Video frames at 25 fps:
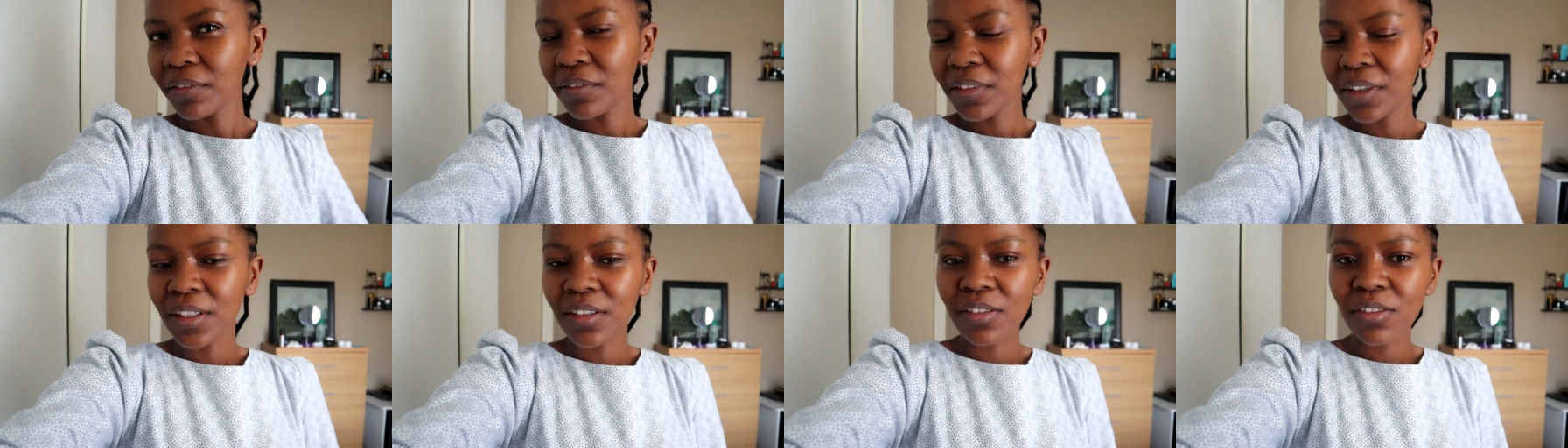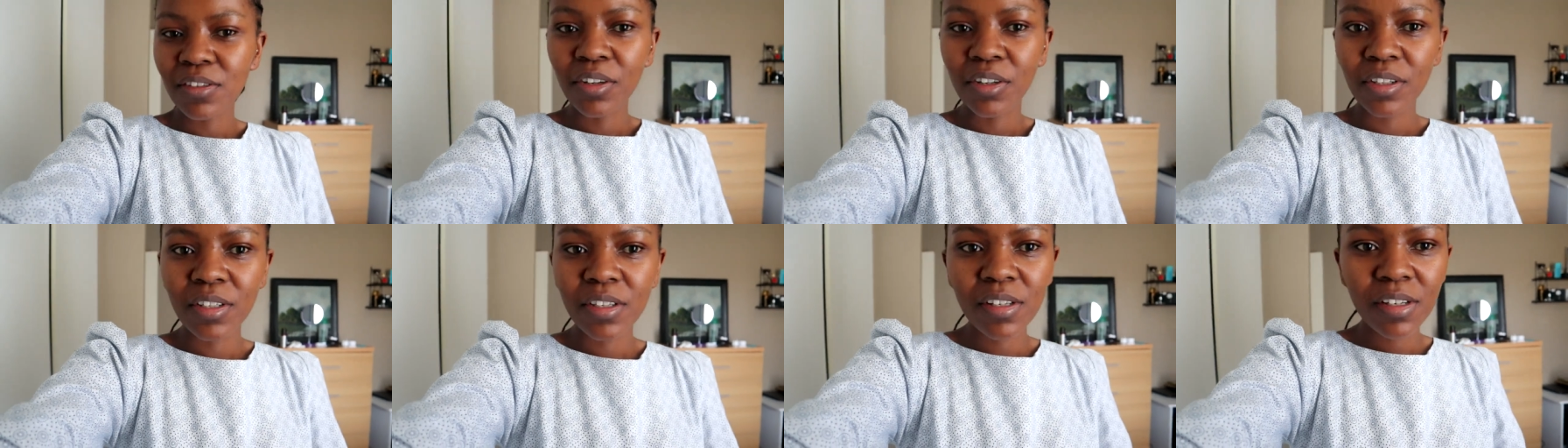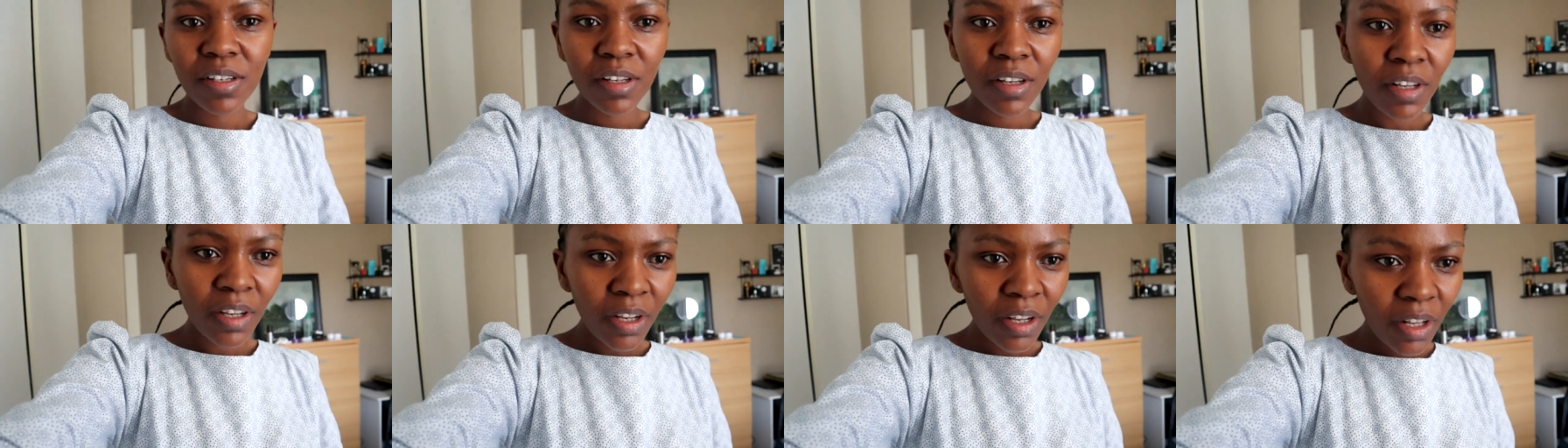It's
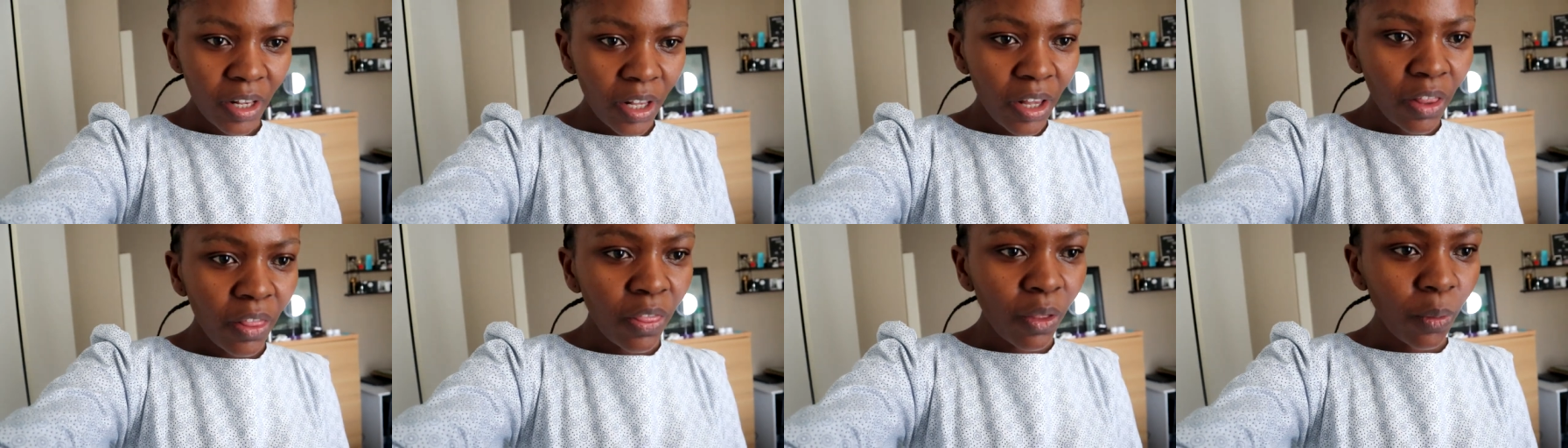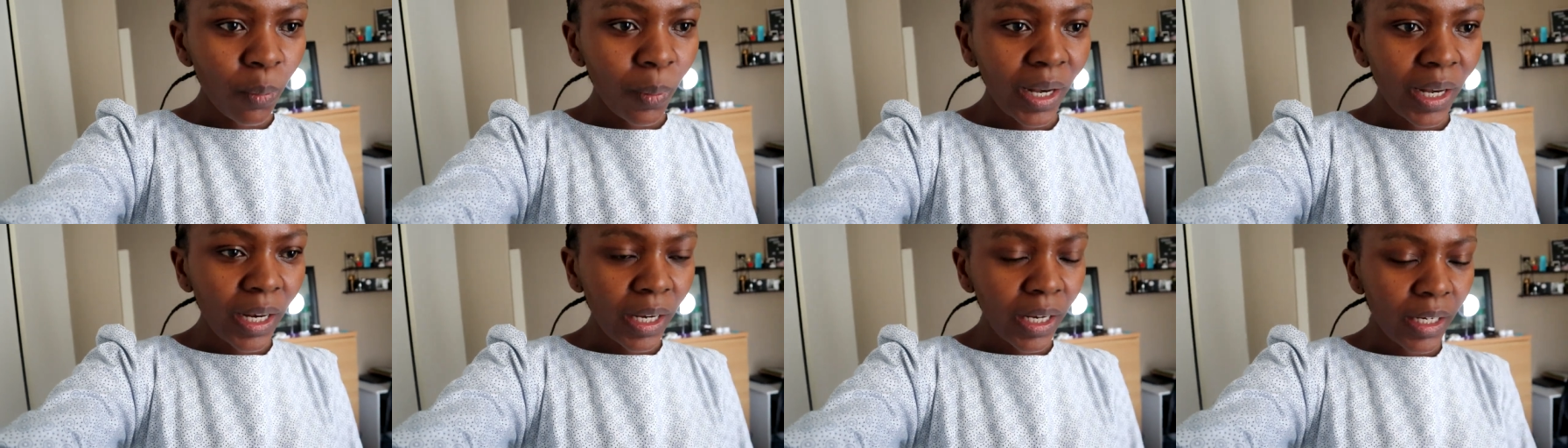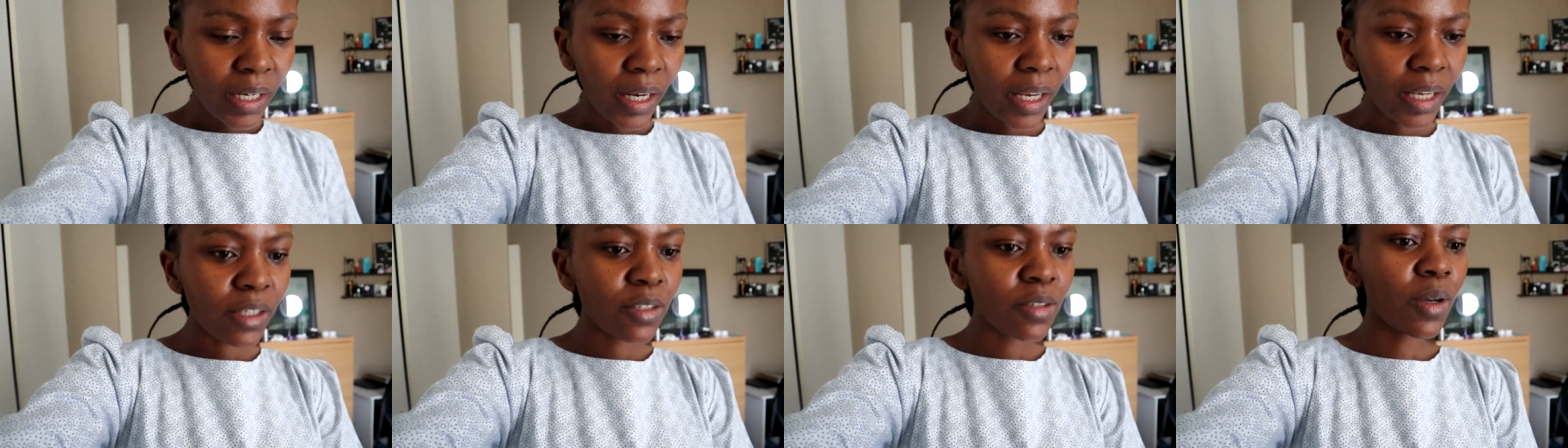not the wedding
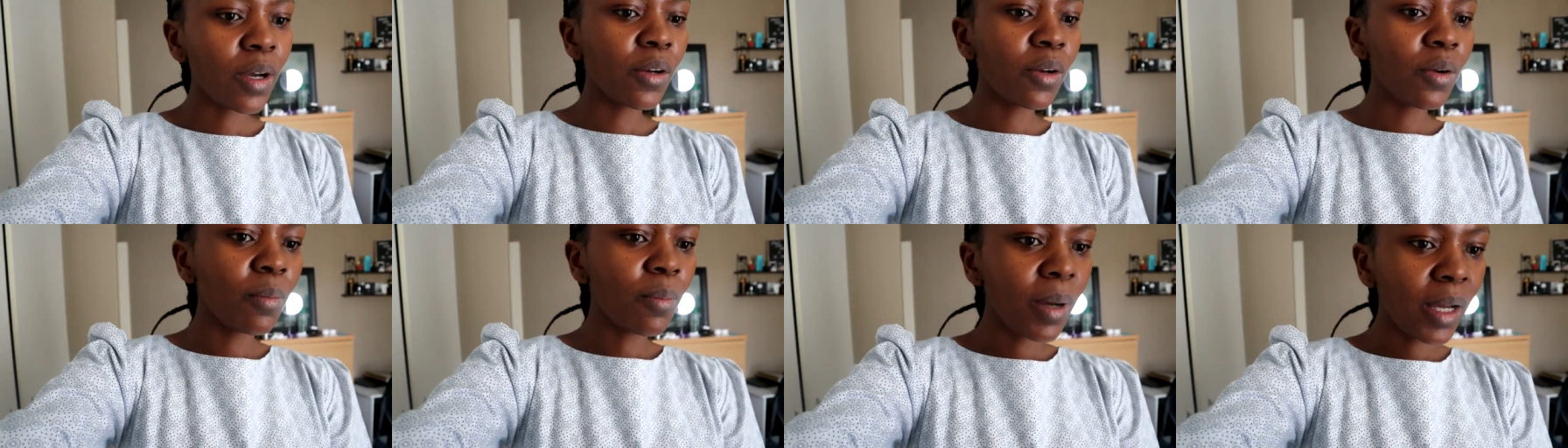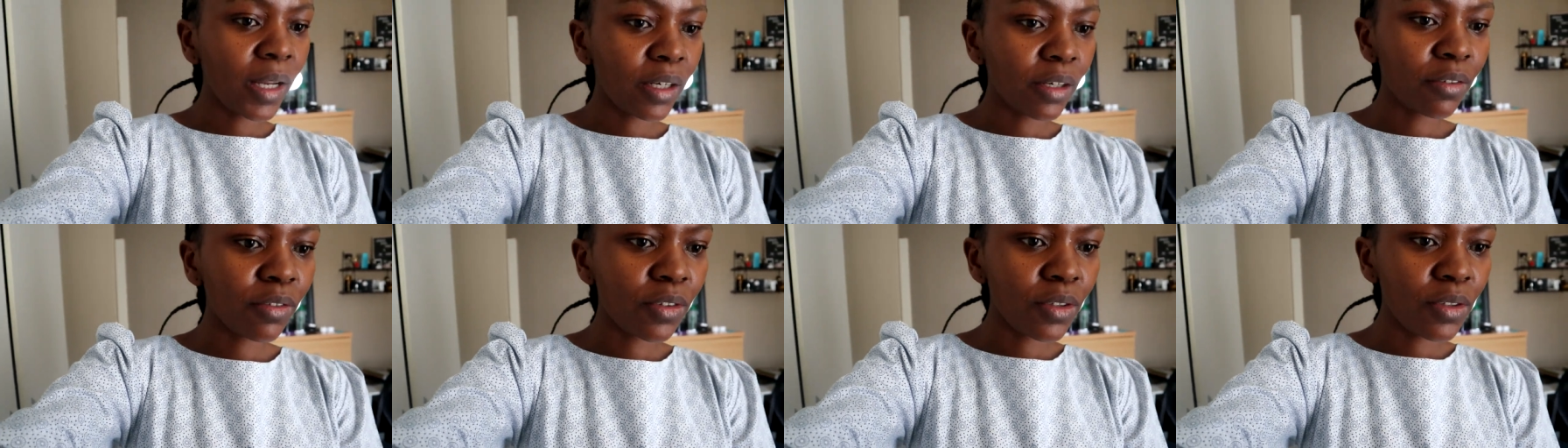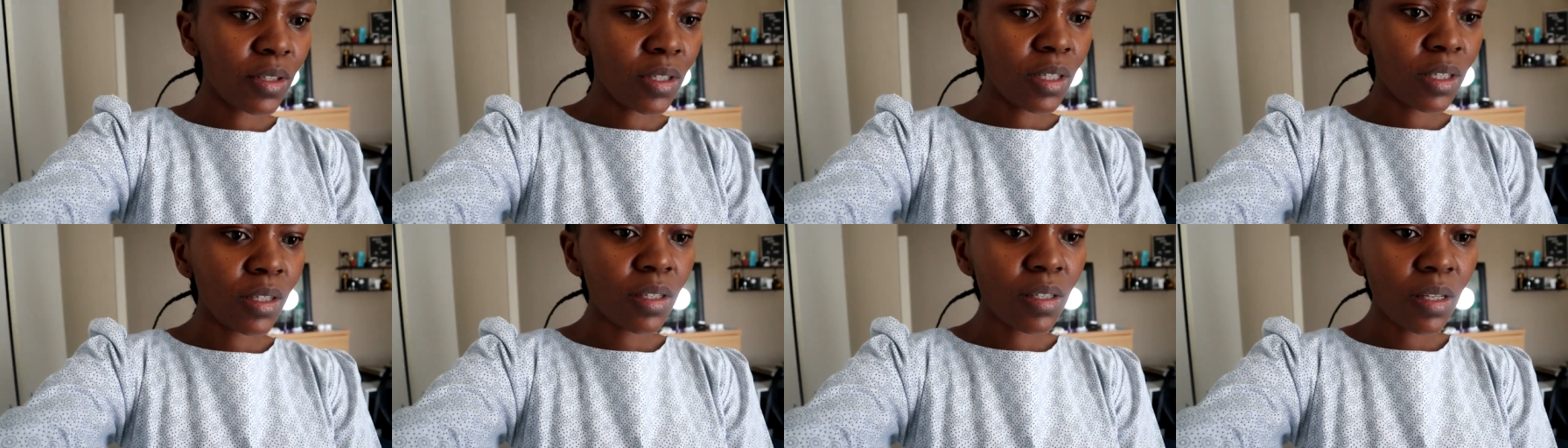day, so I don't mind if you
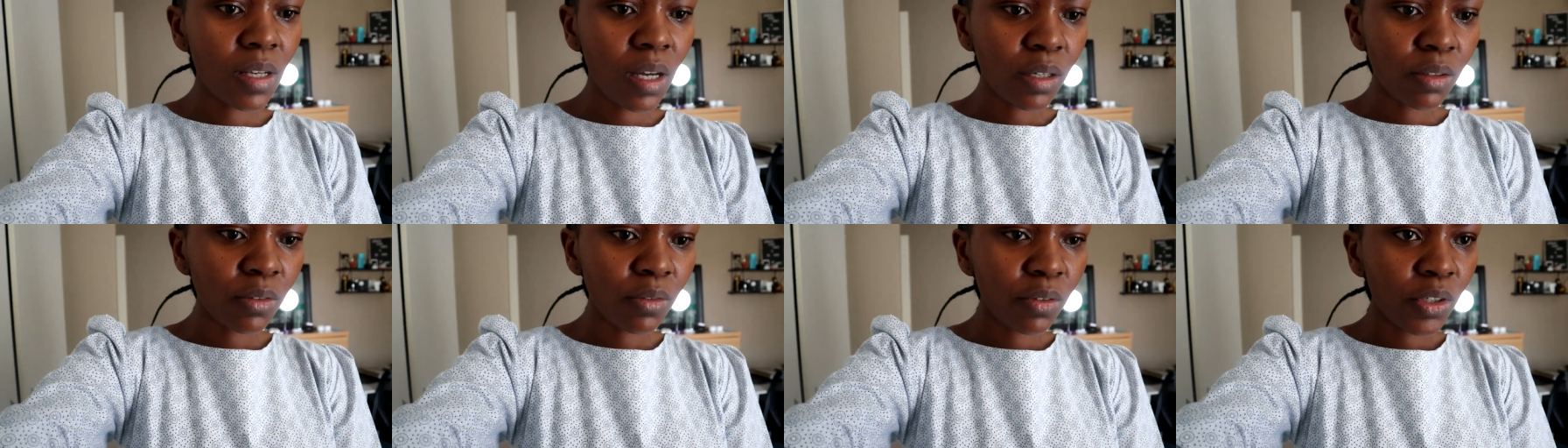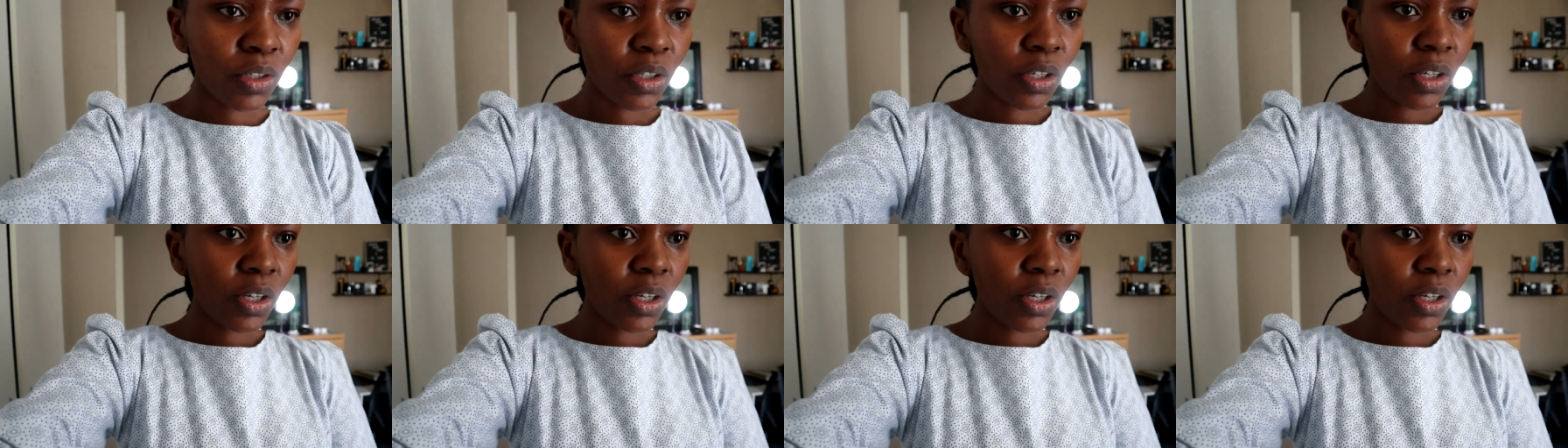see this outfit